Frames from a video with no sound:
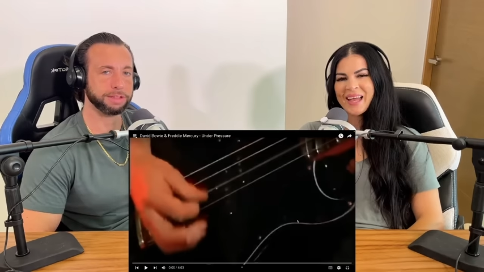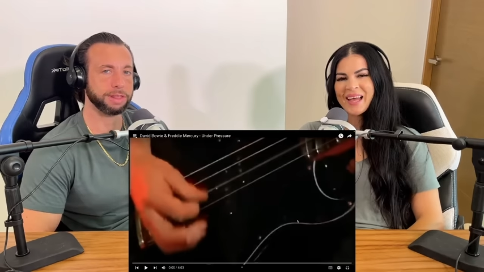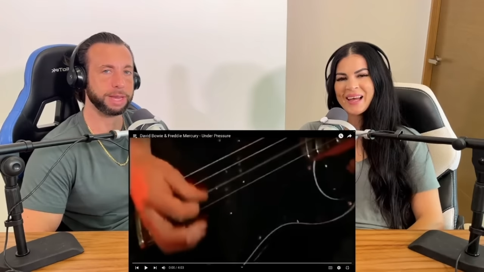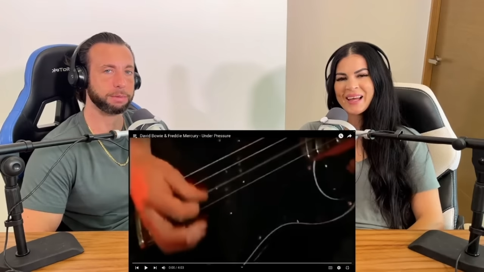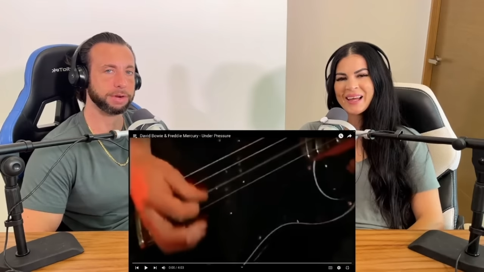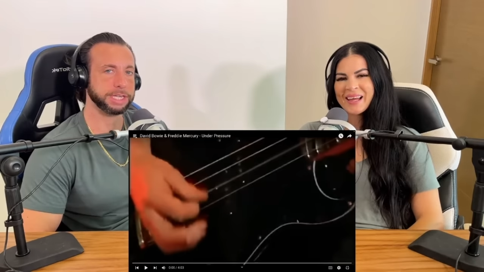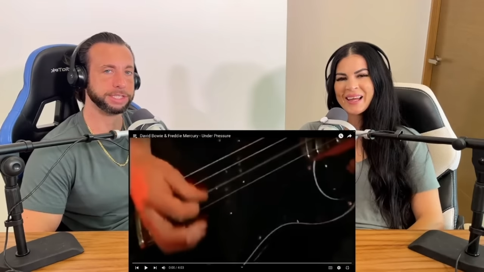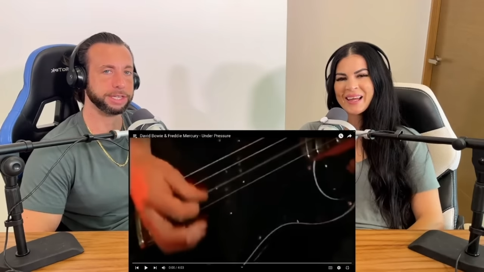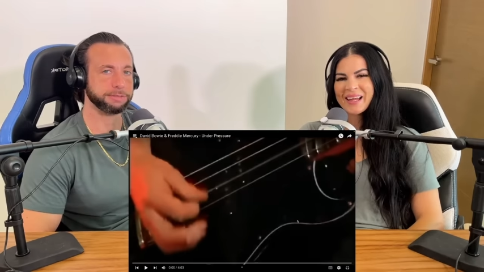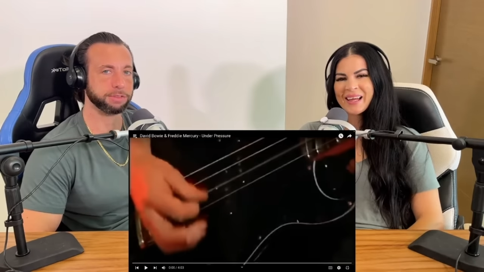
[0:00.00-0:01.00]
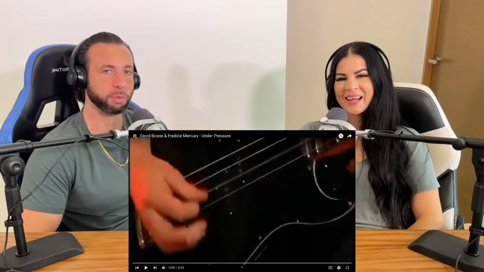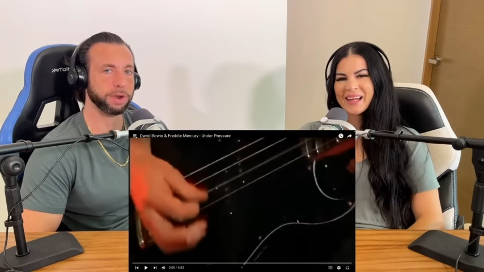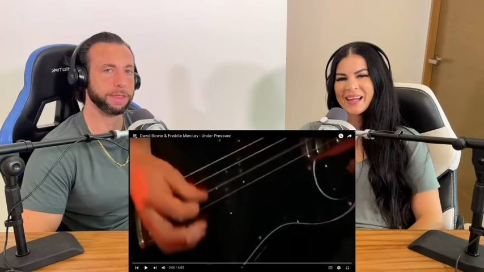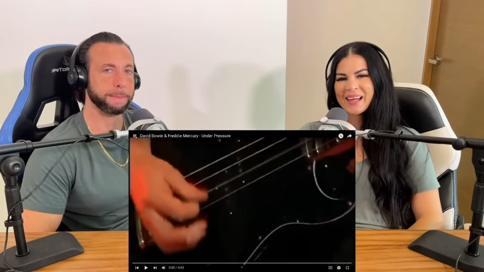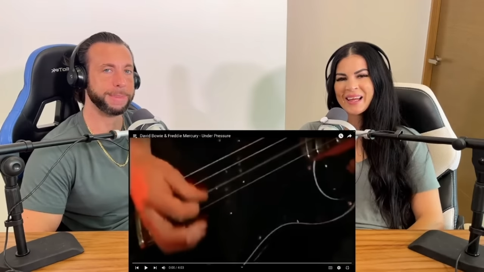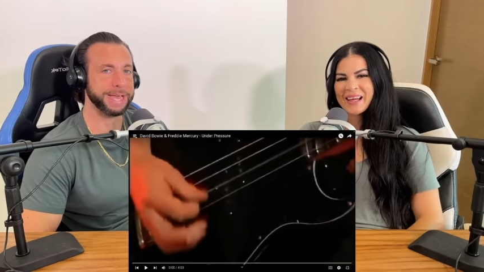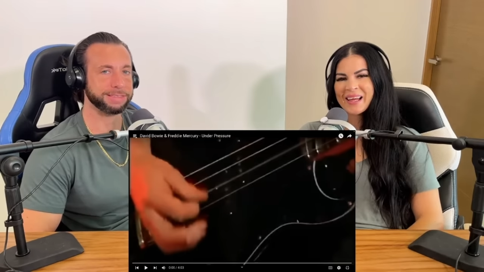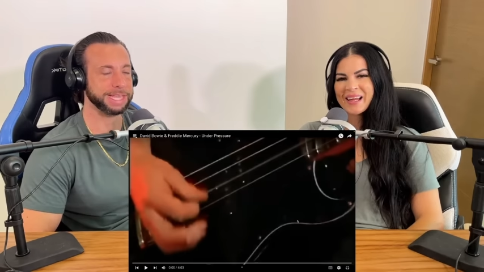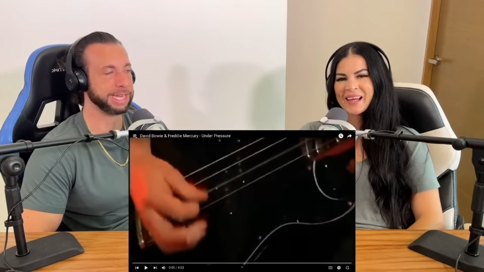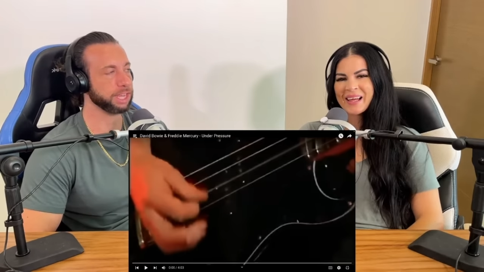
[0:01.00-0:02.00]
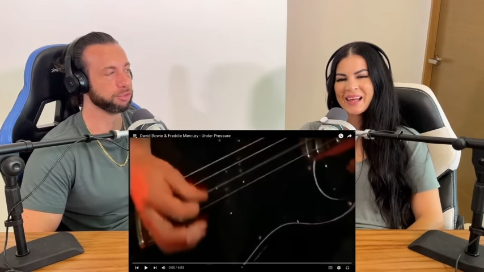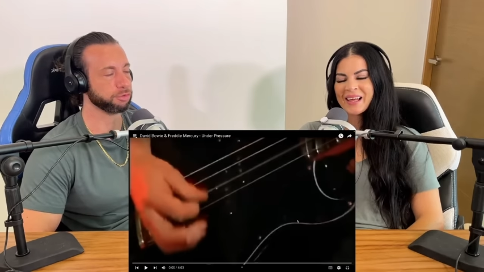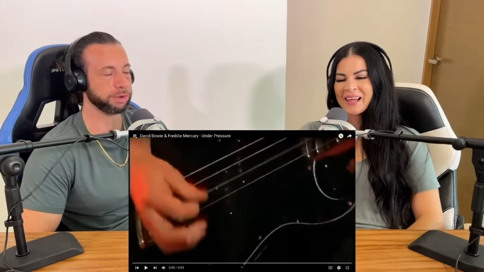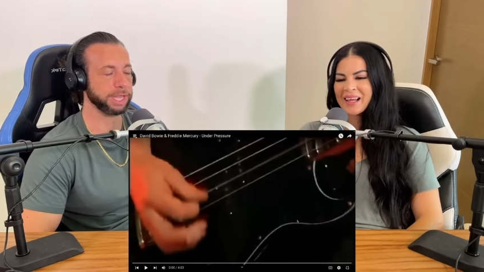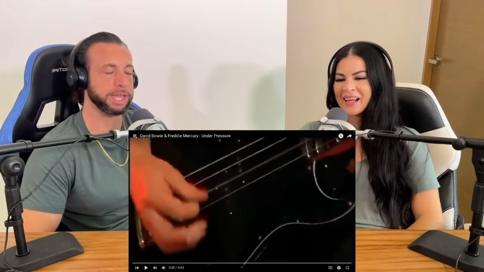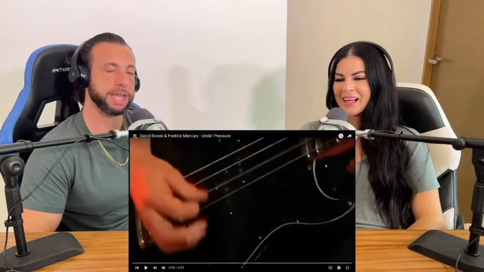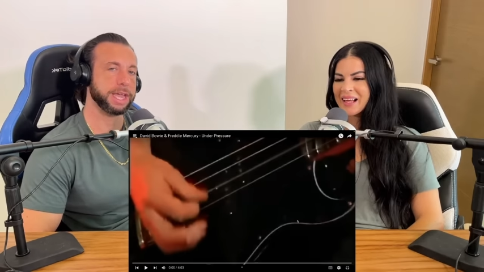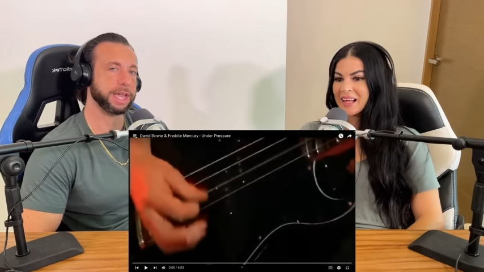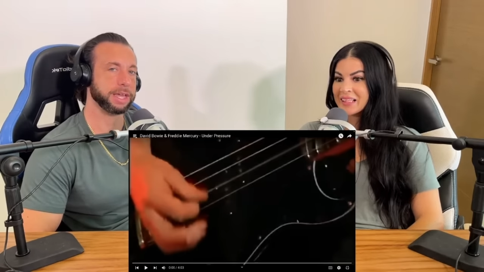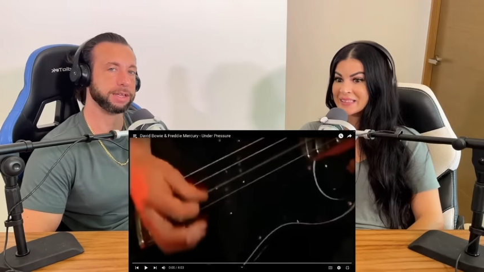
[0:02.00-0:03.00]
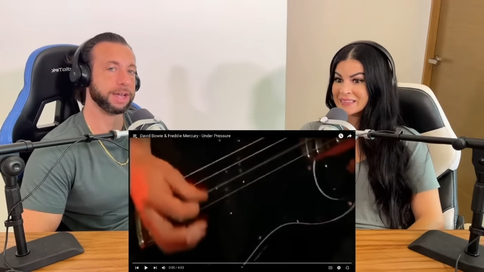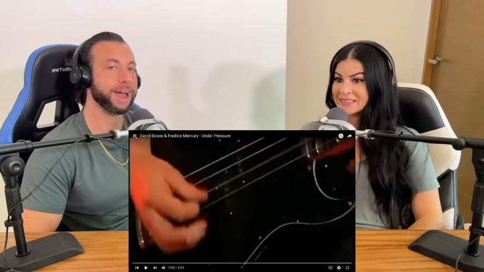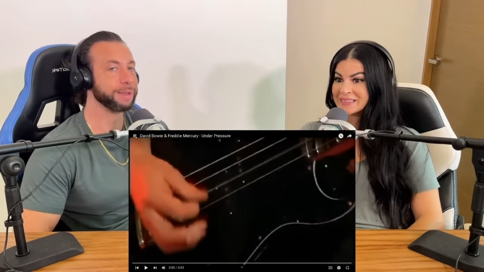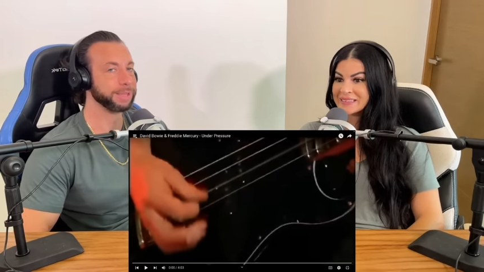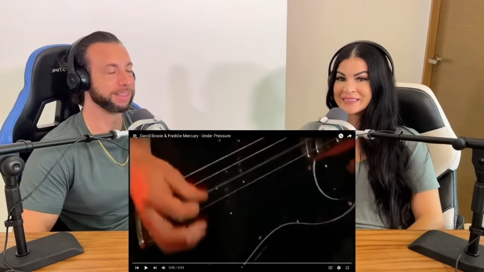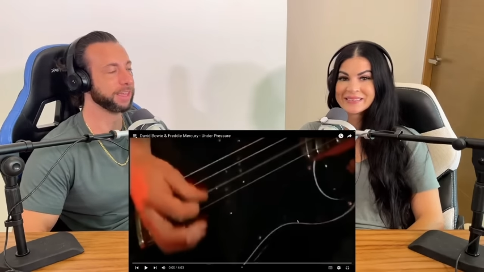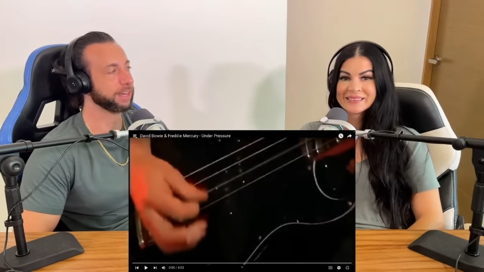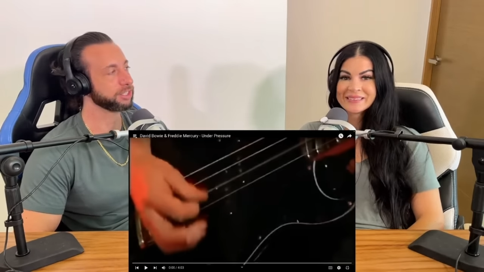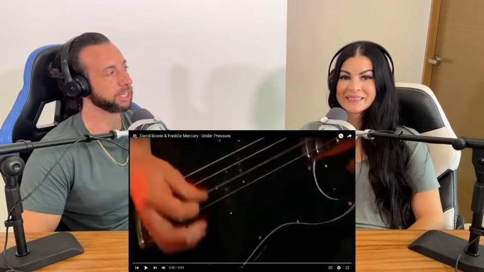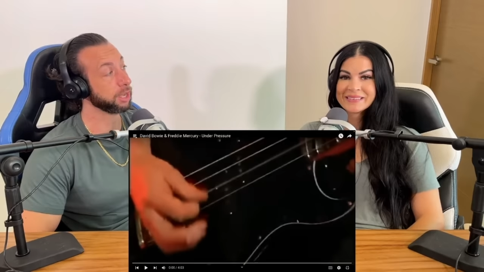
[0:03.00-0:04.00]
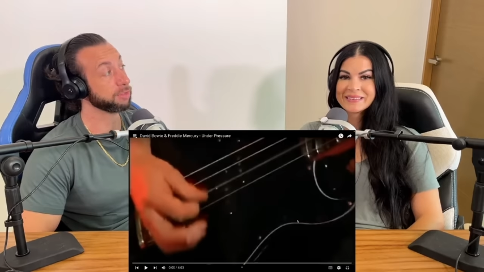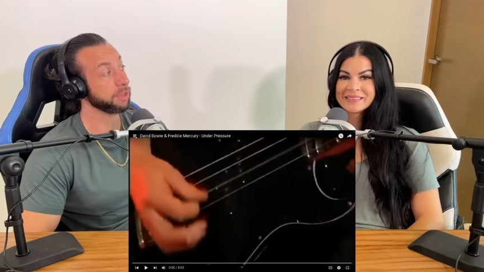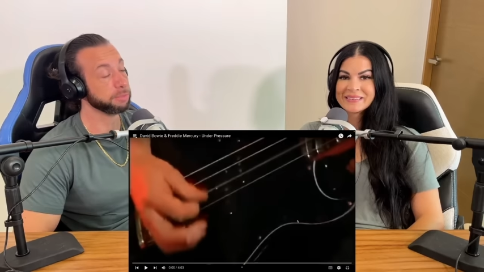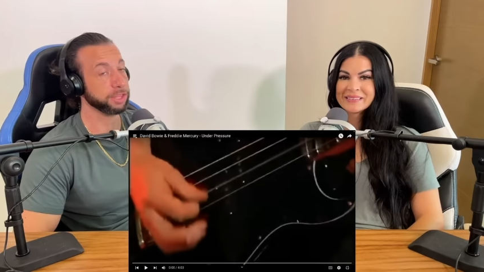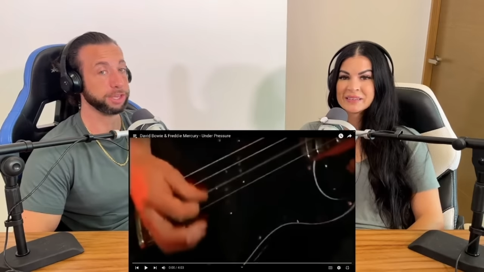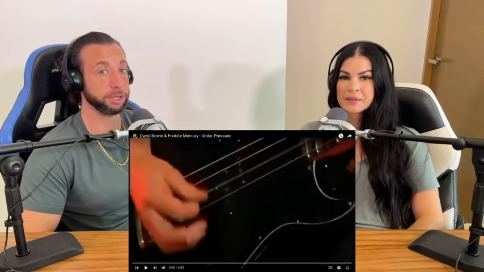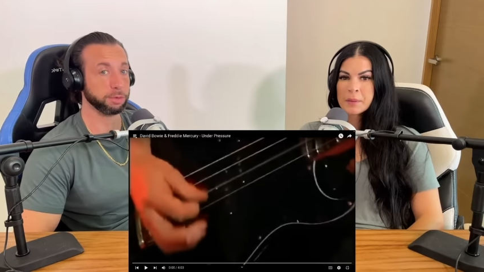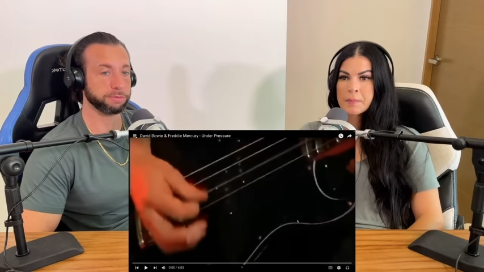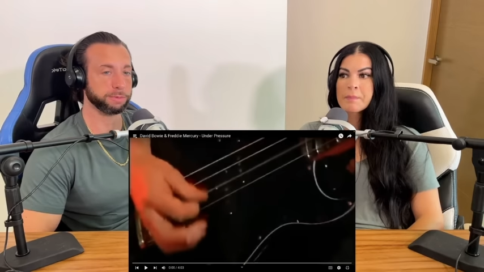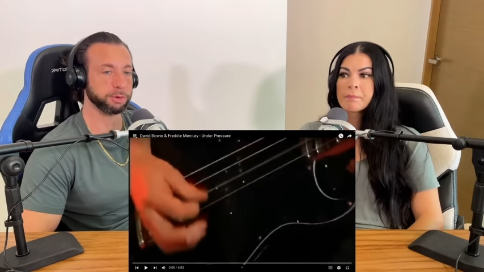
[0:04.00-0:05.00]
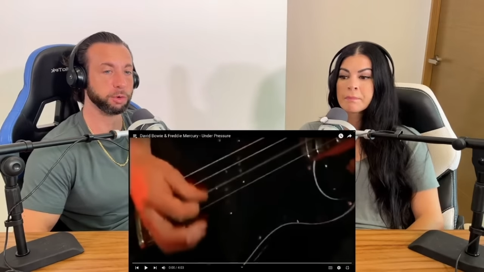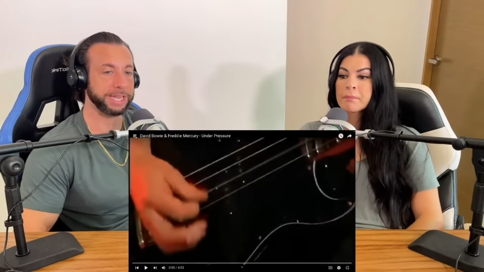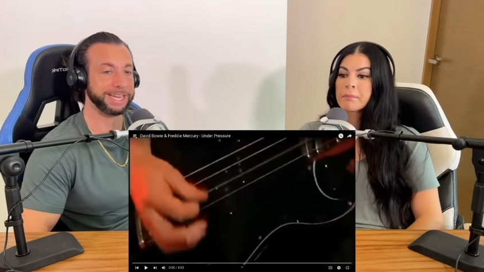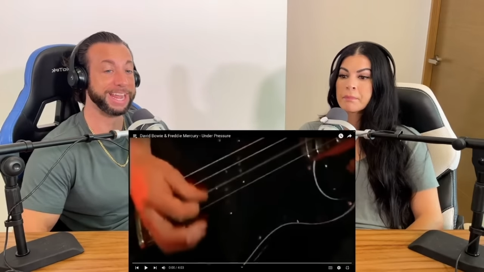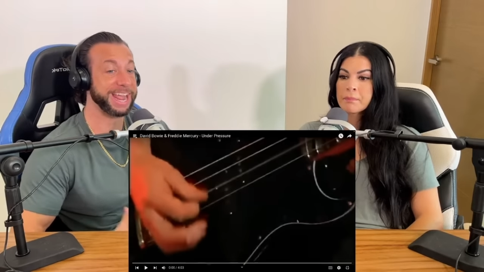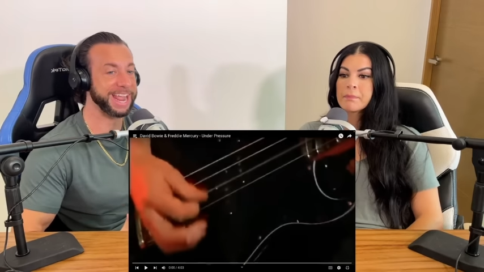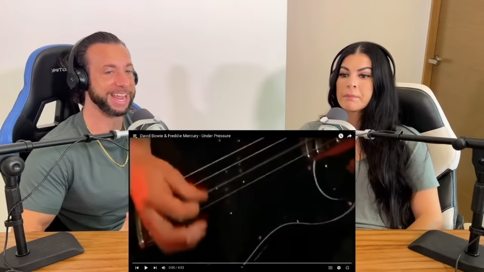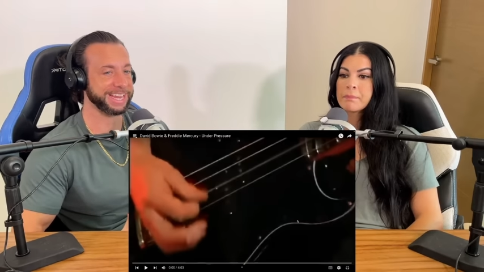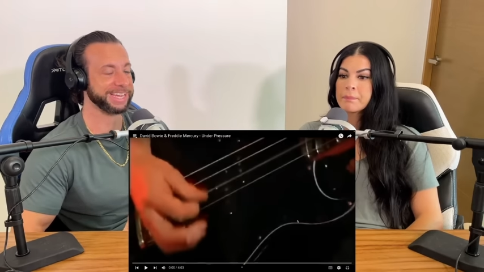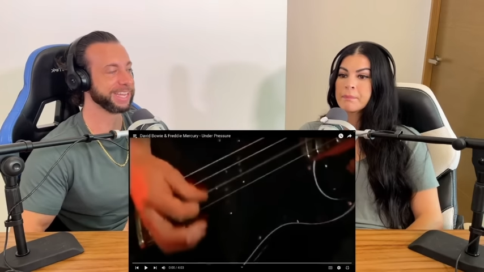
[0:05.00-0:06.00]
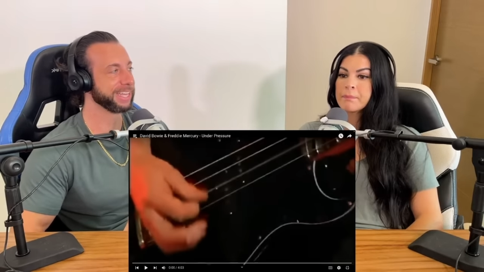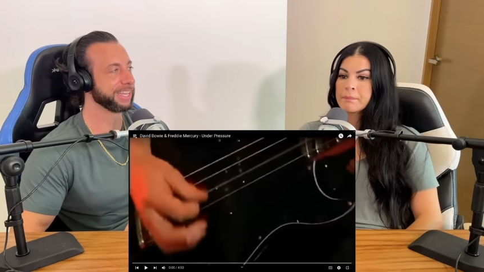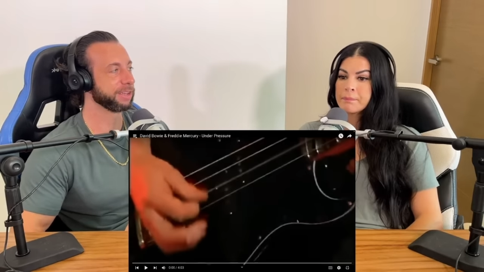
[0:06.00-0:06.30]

Speaker 1: this yeah. collaboration. If it's one of the best in history, and uh, I'm excited to check out something new from Queen and